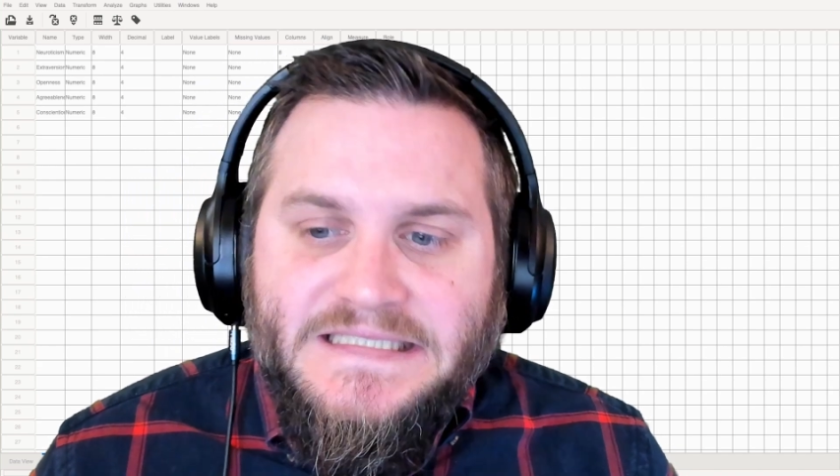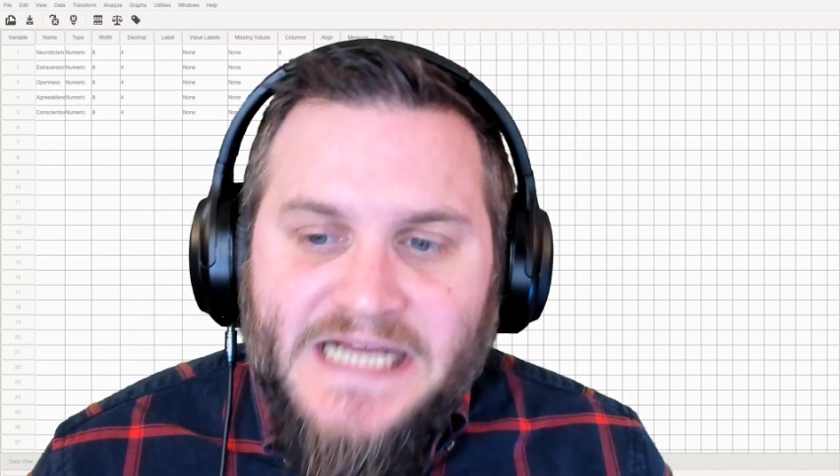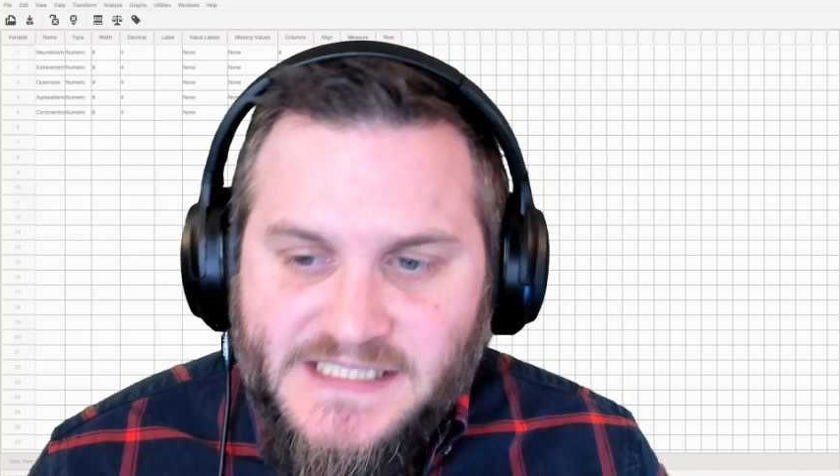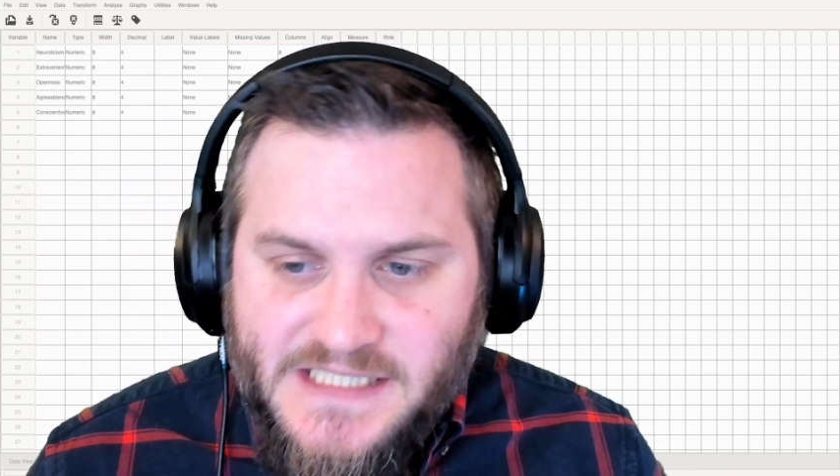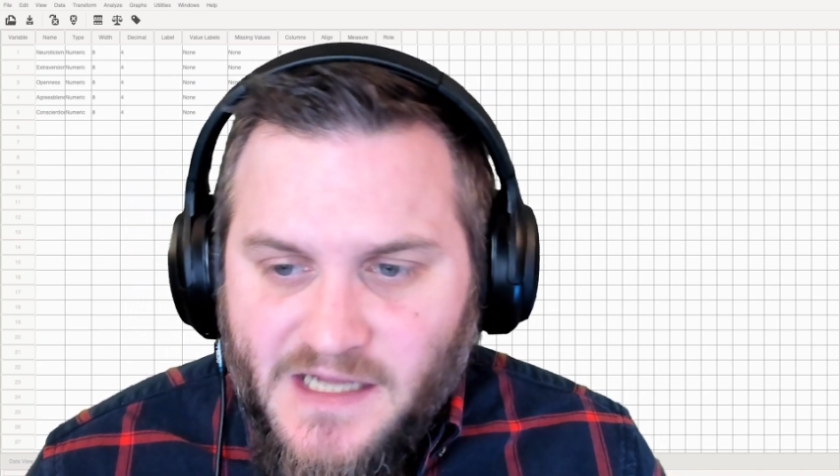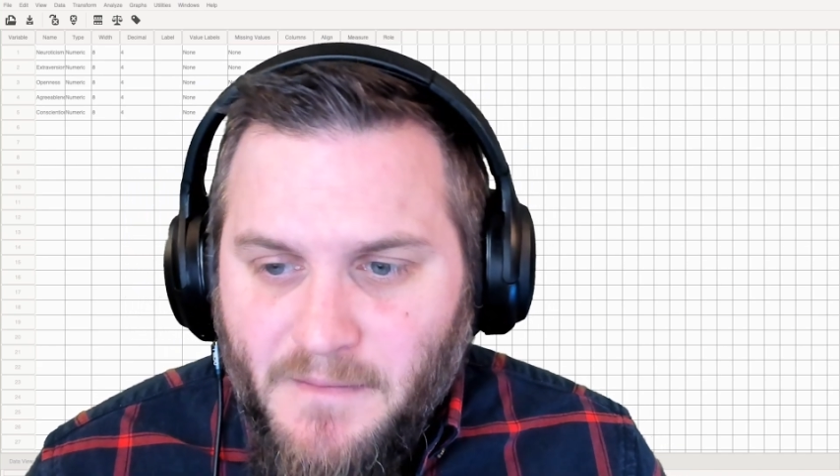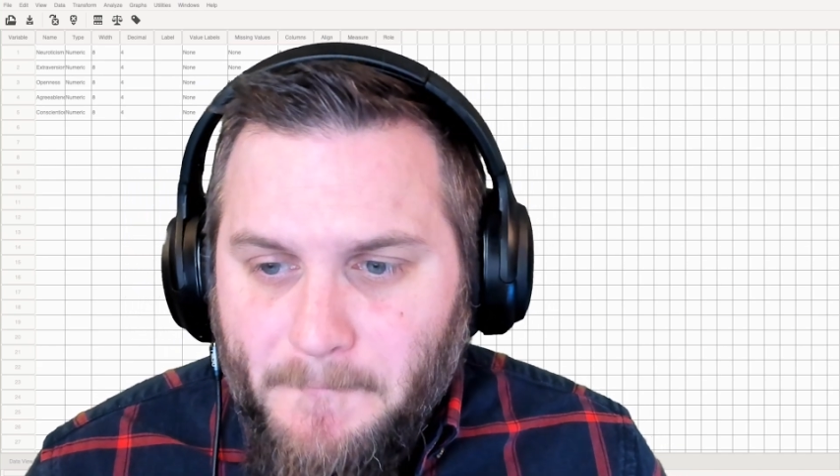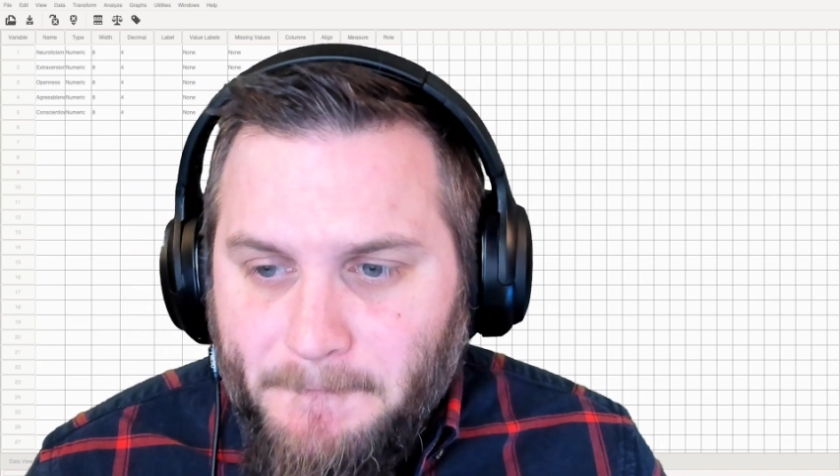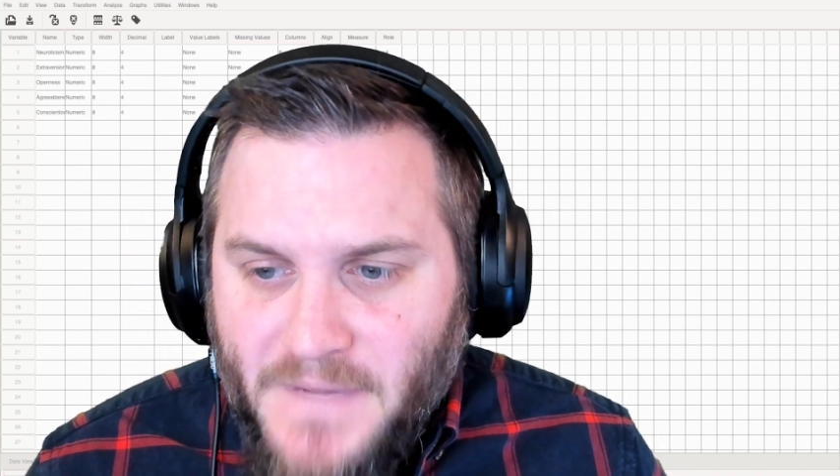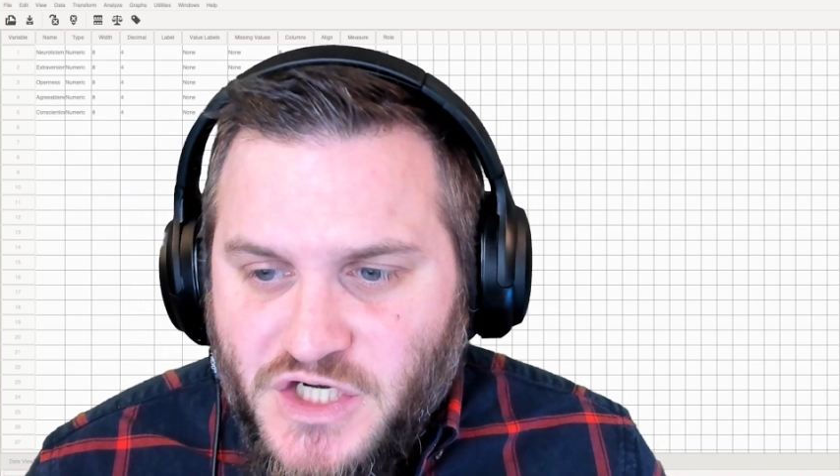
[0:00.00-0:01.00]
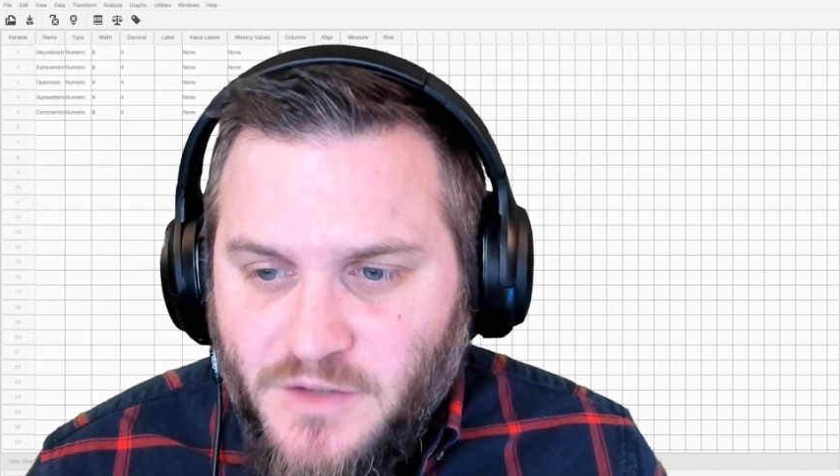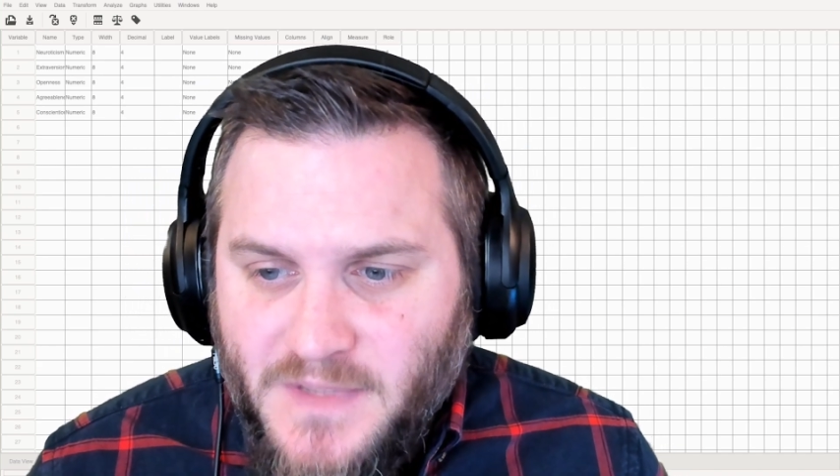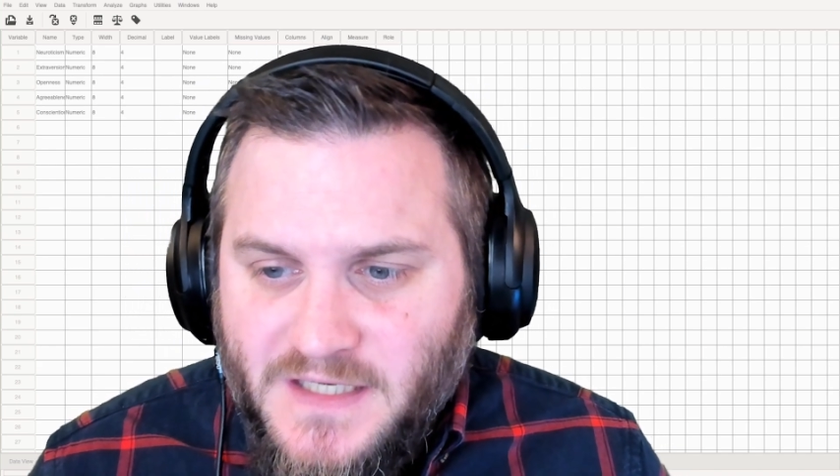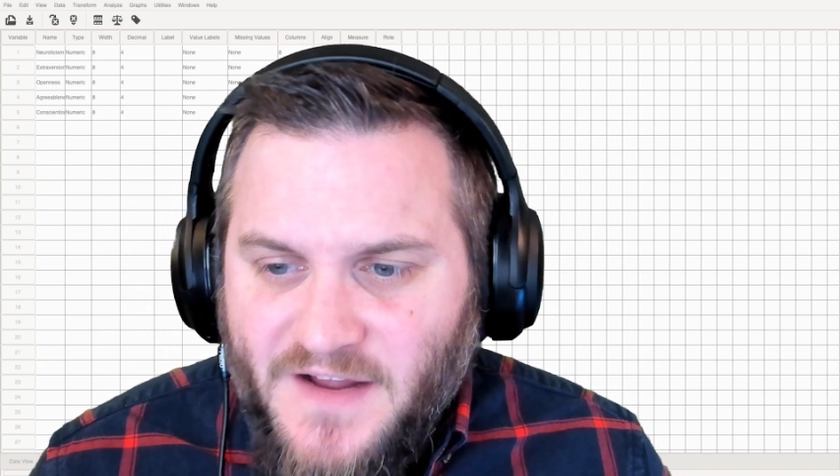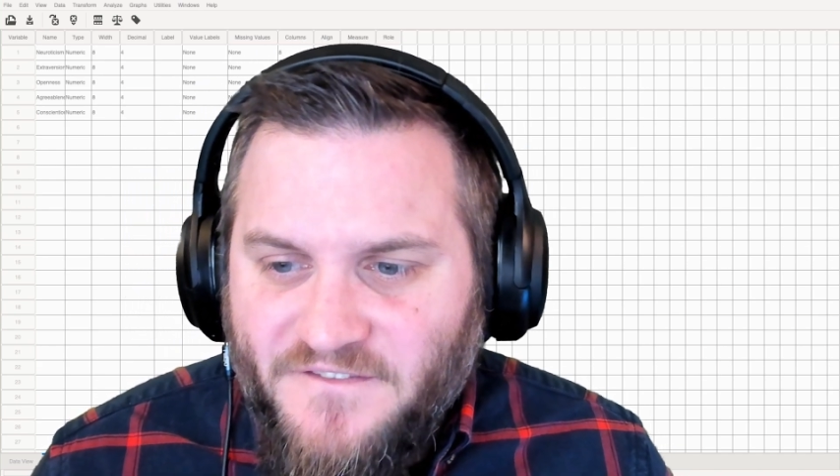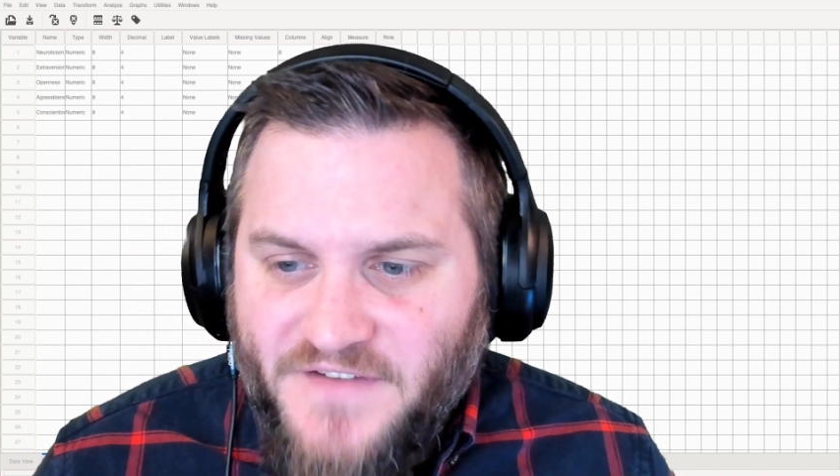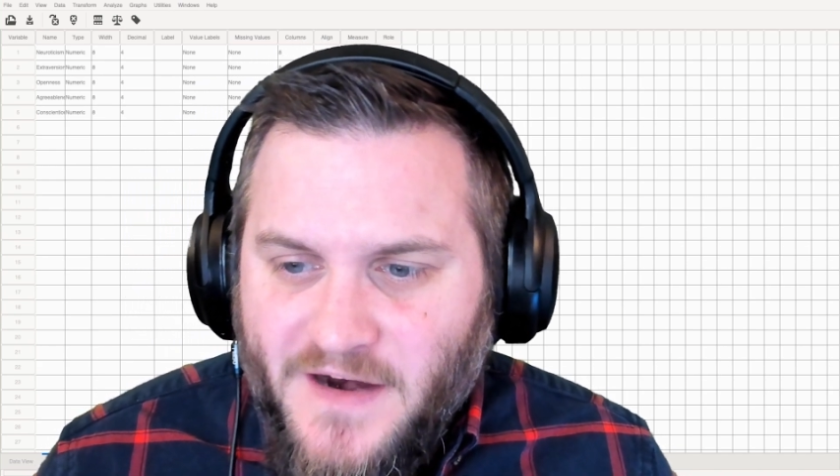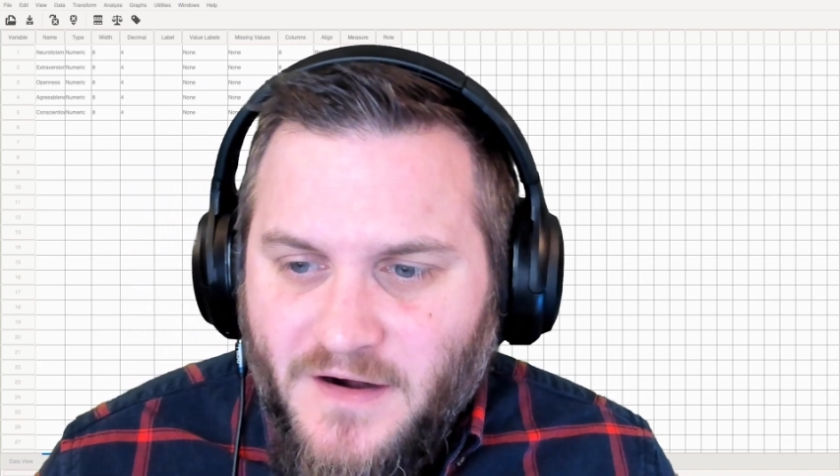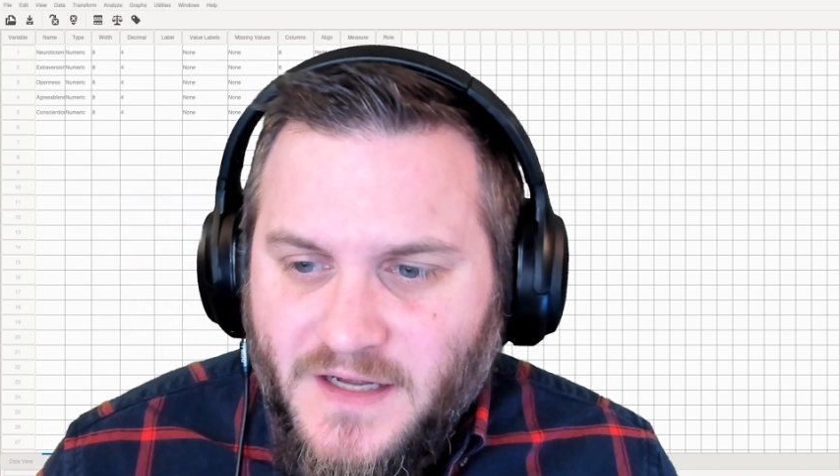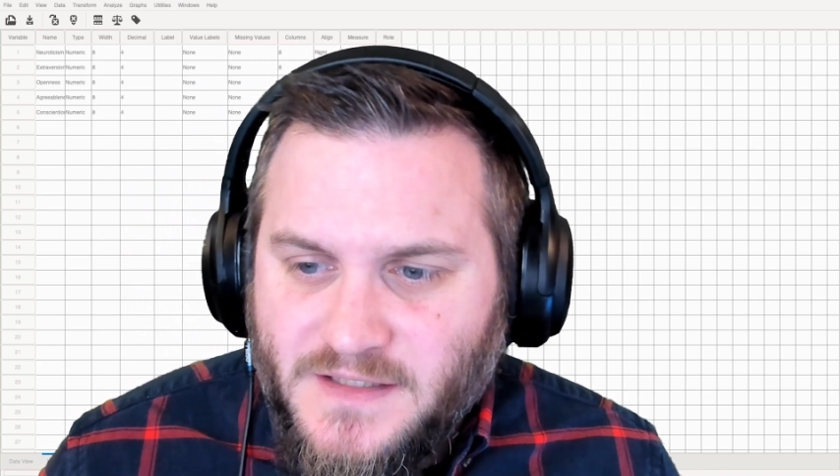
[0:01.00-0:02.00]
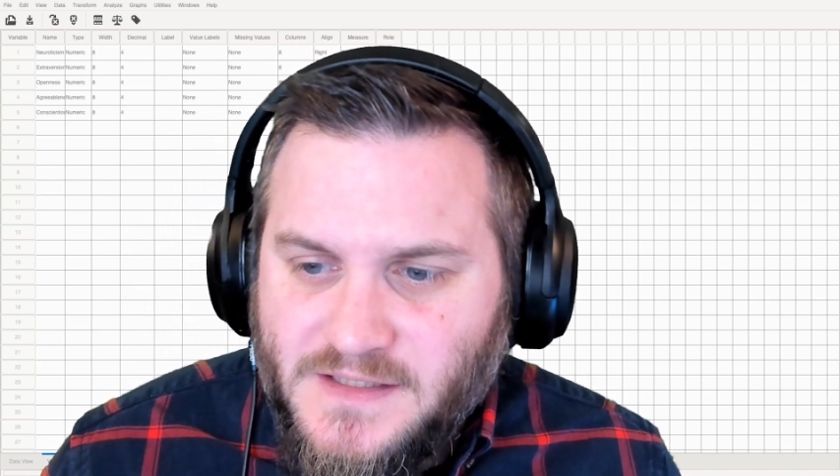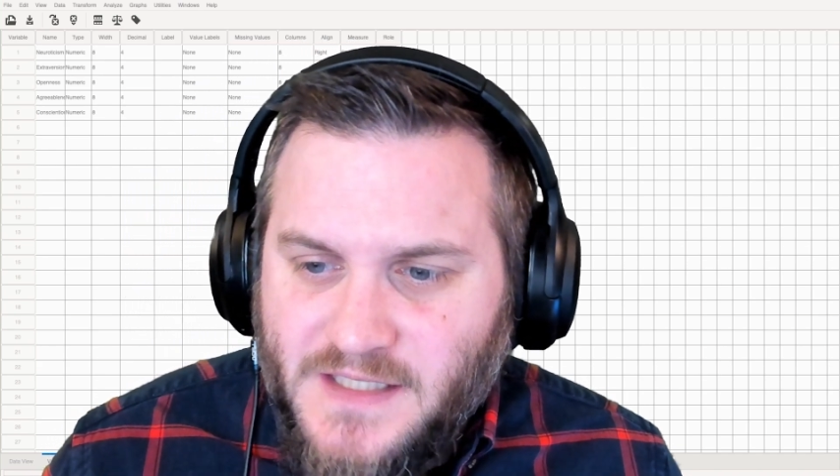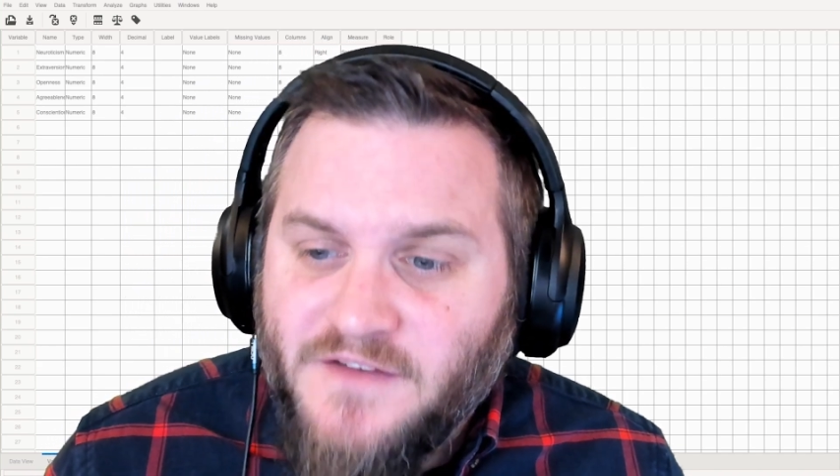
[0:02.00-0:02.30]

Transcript: testing measurement variant